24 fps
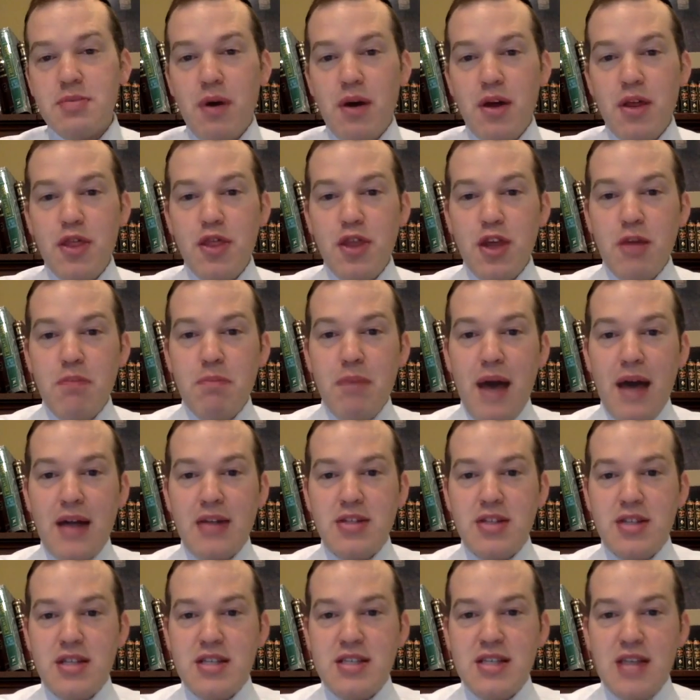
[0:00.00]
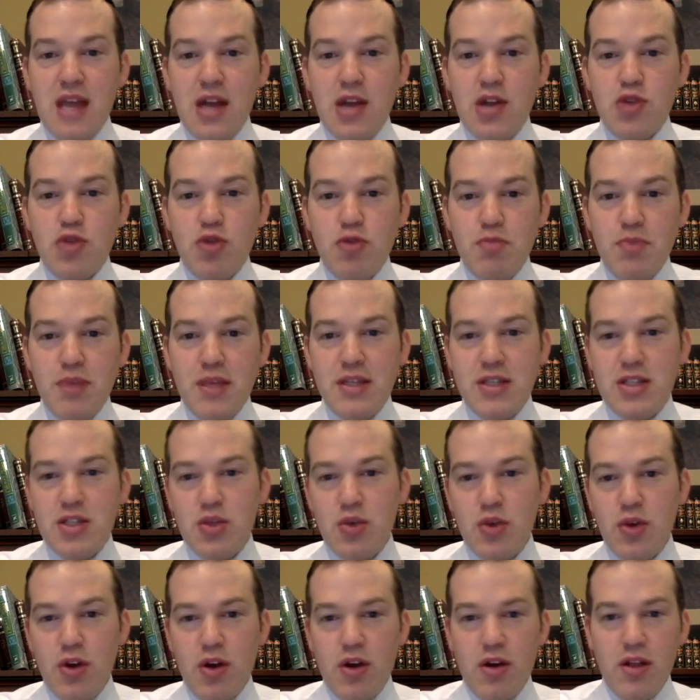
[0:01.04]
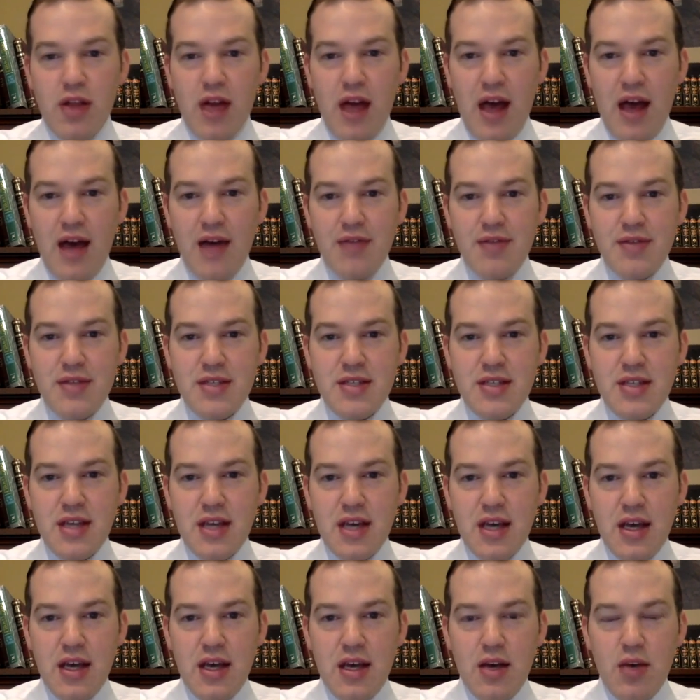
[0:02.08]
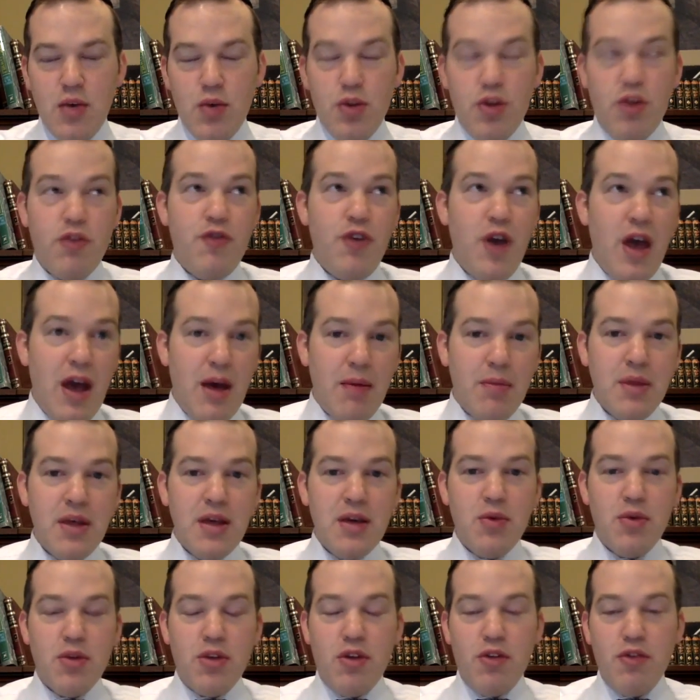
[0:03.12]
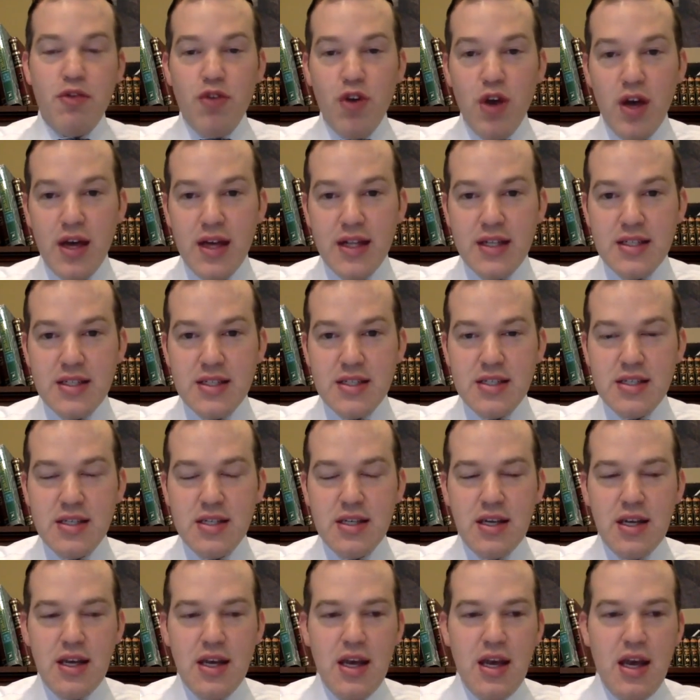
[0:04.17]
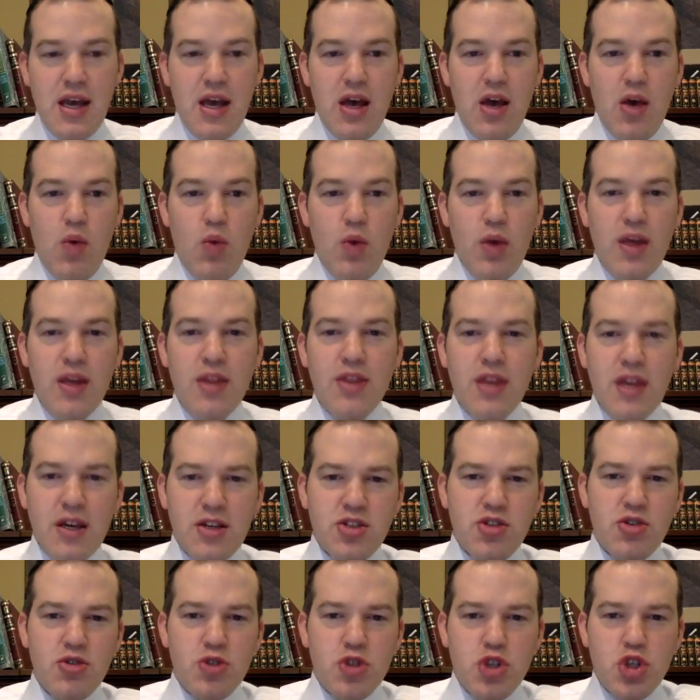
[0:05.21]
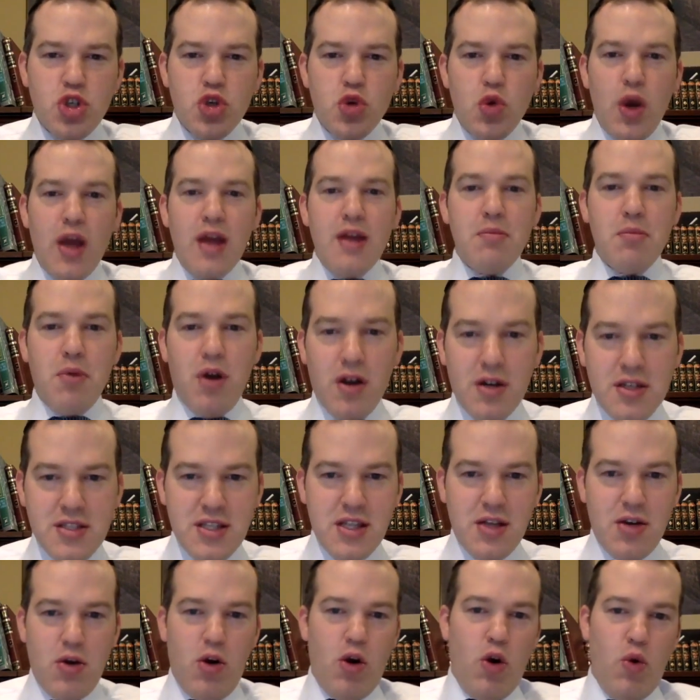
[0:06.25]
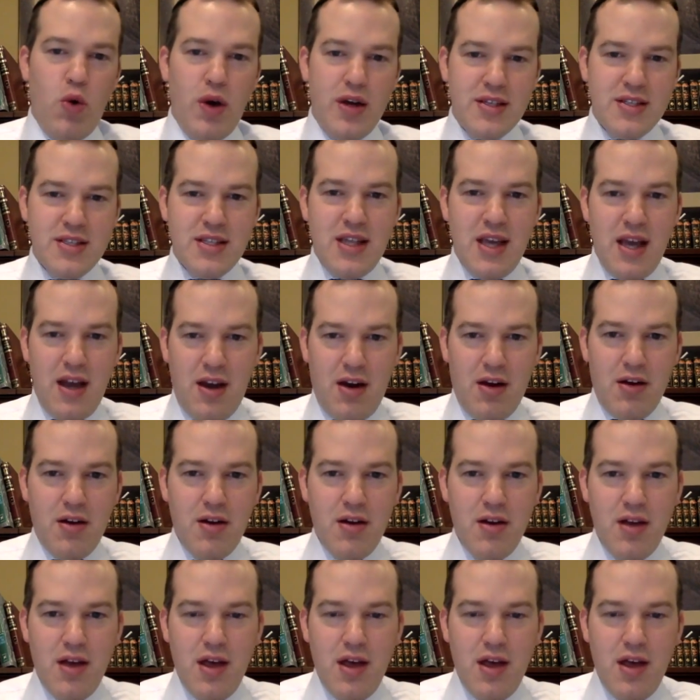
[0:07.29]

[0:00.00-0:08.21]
probably think back to the Seders we've been to in our lives, with our family, with our friends, we can think of certain trademarks that are always there.